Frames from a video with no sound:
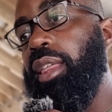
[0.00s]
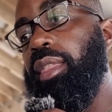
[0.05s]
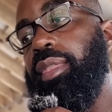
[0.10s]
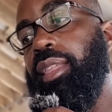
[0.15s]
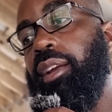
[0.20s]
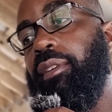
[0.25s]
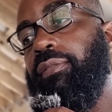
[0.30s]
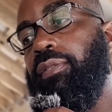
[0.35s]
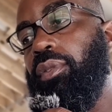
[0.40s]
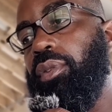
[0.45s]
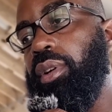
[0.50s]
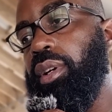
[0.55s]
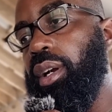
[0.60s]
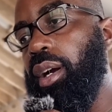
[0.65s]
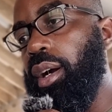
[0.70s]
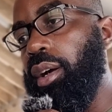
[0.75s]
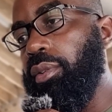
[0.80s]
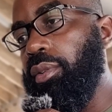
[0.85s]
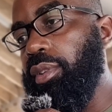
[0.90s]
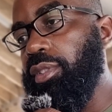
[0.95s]
Therefore,
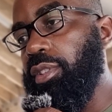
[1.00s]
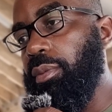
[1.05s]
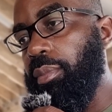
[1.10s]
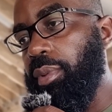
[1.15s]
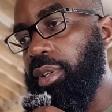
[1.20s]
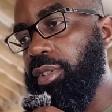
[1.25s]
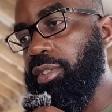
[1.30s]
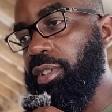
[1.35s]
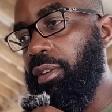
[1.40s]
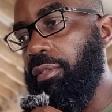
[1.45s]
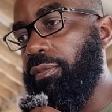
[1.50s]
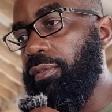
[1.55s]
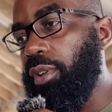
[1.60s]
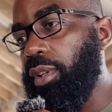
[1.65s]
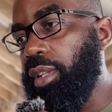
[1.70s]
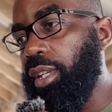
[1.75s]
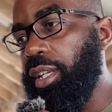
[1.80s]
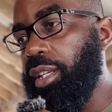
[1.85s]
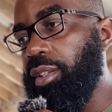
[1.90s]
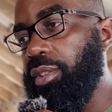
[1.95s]
Congress must
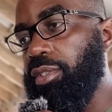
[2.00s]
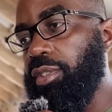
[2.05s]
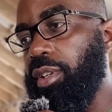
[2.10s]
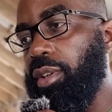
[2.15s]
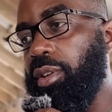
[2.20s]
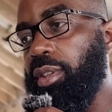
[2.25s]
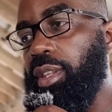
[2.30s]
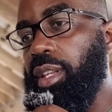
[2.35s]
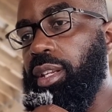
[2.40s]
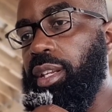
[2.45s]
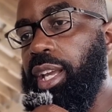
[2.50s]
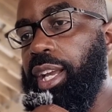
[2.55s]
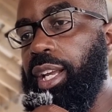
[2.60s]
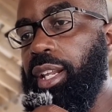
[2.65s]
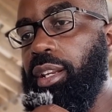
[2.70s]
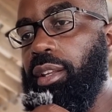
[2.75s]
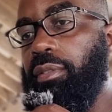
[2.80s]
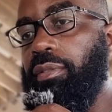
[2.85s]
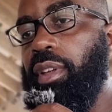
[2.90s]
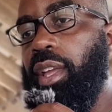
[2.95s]
fully consider the
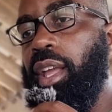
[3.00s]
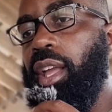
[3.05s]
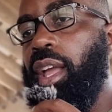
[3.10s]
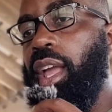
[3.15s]
negative